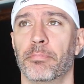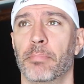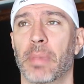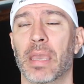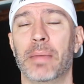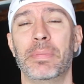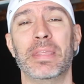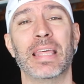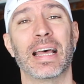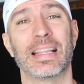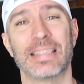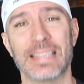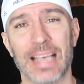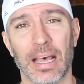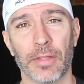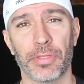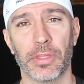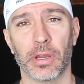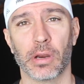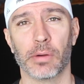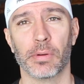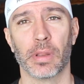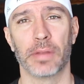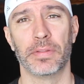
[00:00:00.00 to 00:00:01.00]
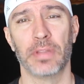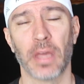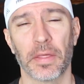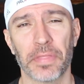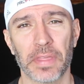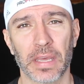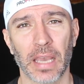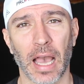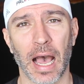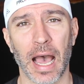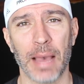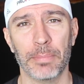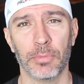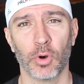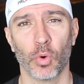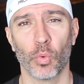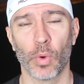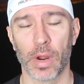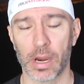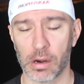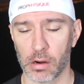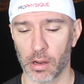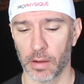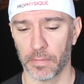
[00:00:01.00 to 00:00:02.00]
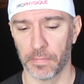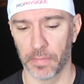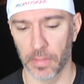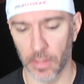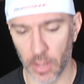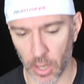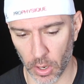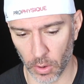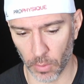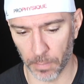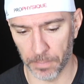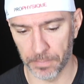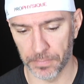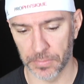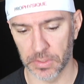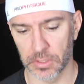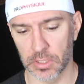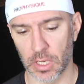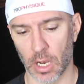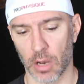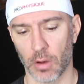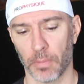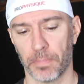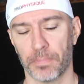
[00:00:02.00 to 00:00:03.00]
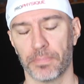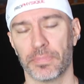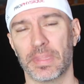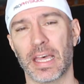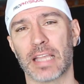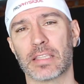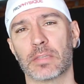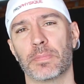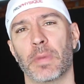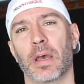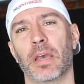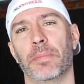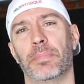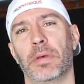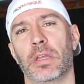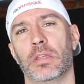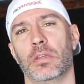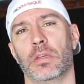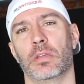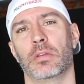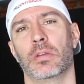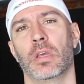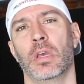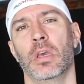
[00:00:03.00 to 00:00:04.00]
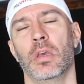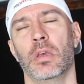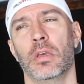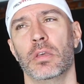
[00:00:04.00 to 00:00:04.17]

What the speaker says: Maybe that's out there. Nothing I'm aware of though. So that's my opinion.